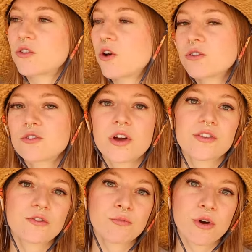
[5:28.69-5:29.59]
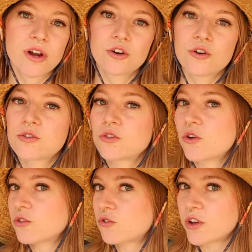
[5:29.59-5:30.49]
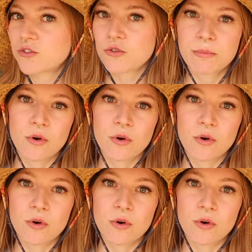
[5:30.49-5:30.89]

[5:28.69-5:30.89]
No stress from predators, no stress from